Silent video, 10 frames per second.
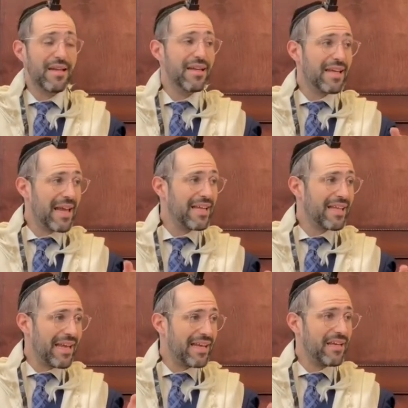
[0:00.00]
he can't
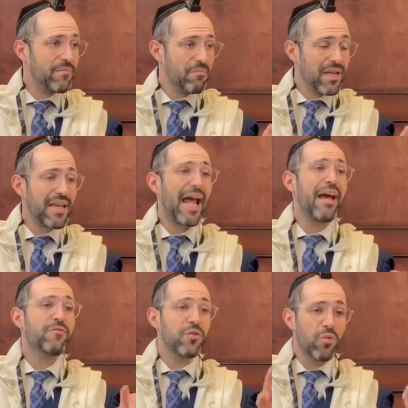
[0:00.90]
eat meat
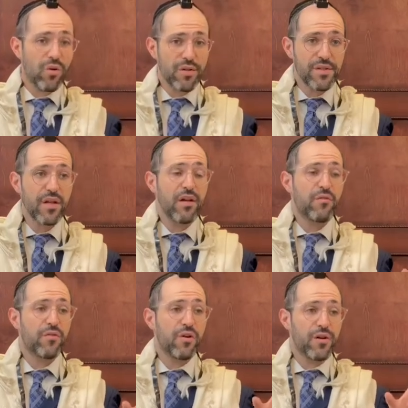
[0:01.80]
afterwards
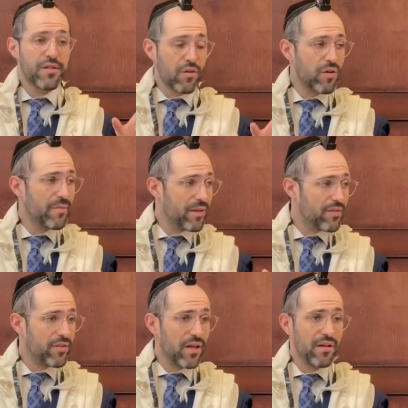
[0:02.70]
for a certain amount
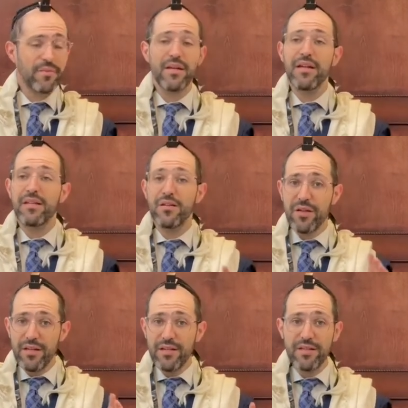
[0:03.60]
of time. There
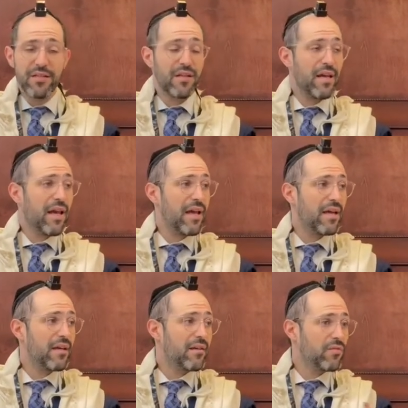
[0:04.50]
is
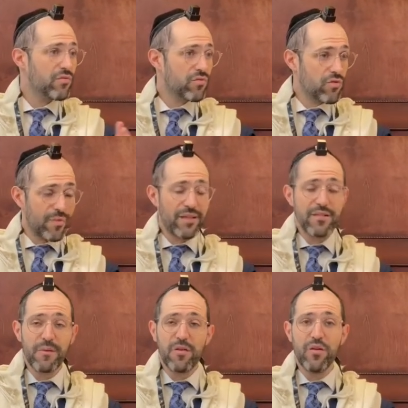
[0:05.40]
a tremendous
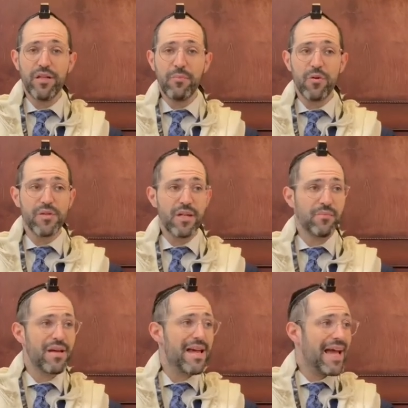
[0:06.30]
machloket
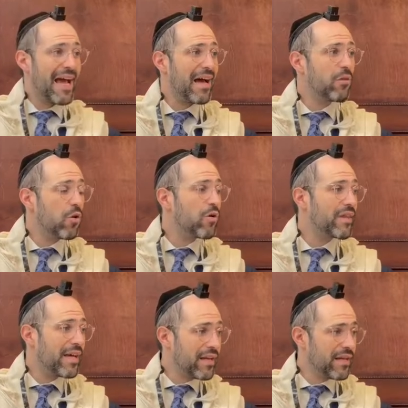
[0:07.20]
poskim how long
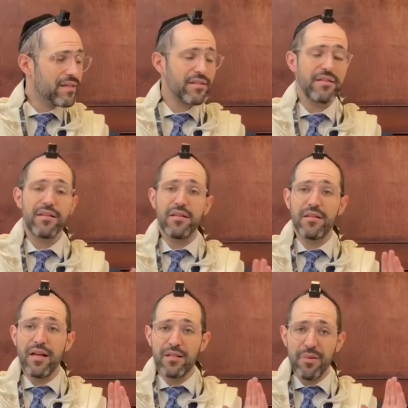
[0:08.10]
that is.
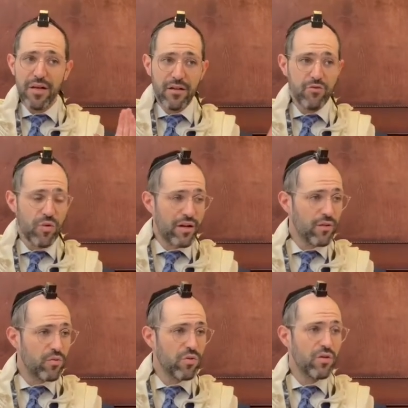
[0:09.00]
Da'at Maran Shulchan
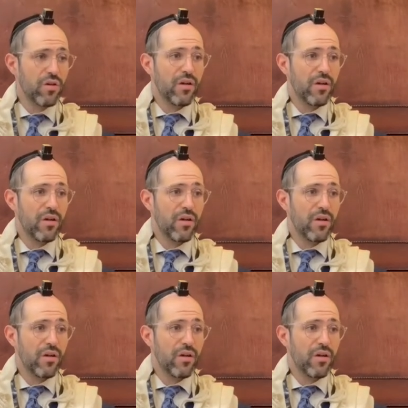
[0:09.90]
Aruch,